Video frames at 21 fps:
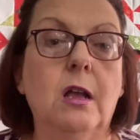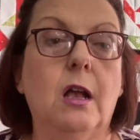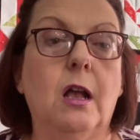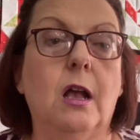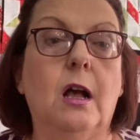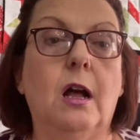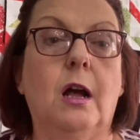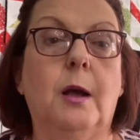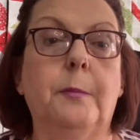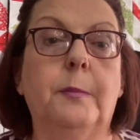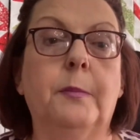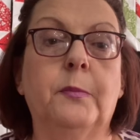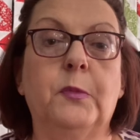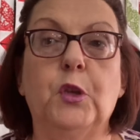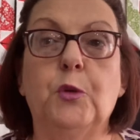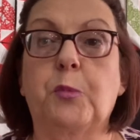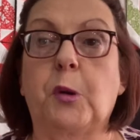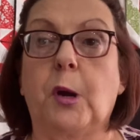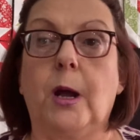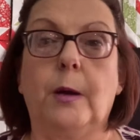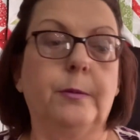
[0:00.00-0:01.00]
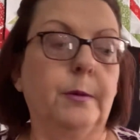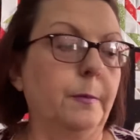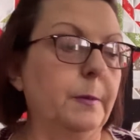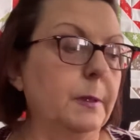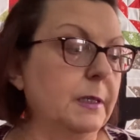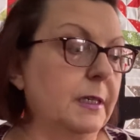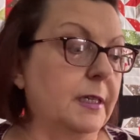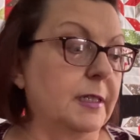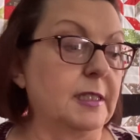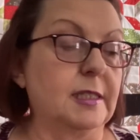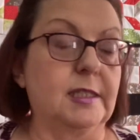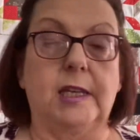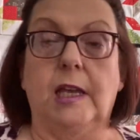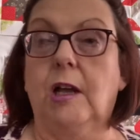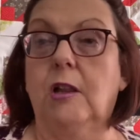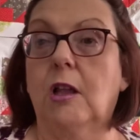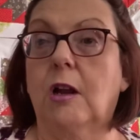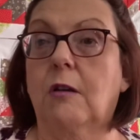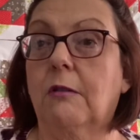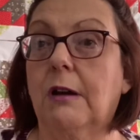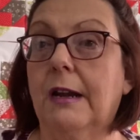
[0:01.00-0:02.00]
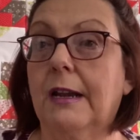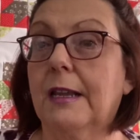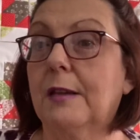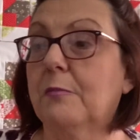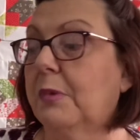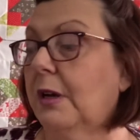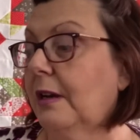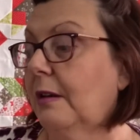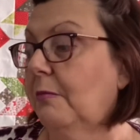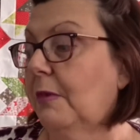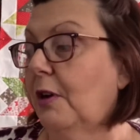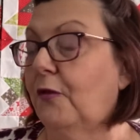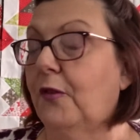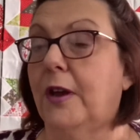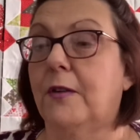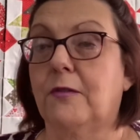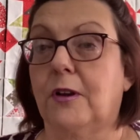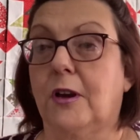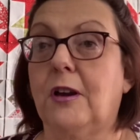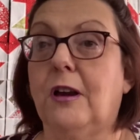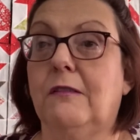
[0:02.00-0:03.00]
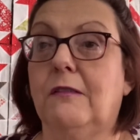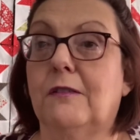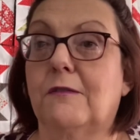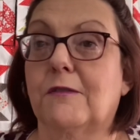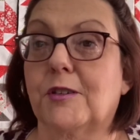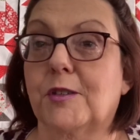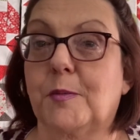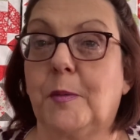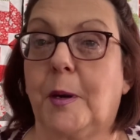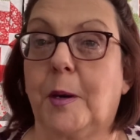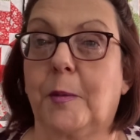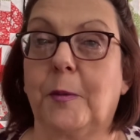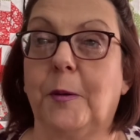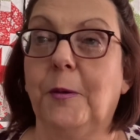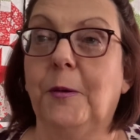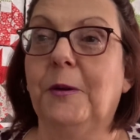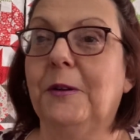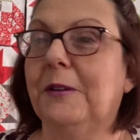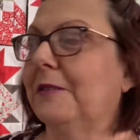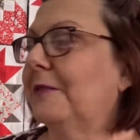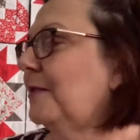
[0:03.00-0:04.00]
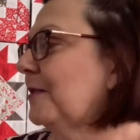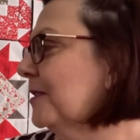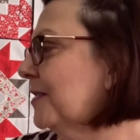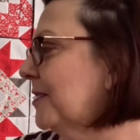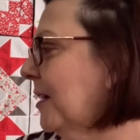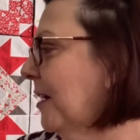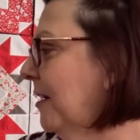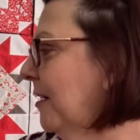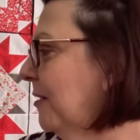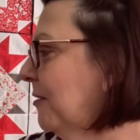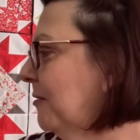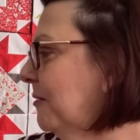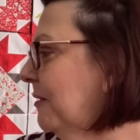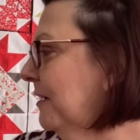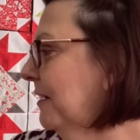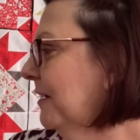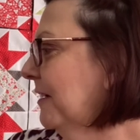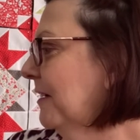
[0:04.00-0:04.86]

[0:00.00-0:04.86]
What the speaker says: you probably can tell already, but my favorite color is purple. So,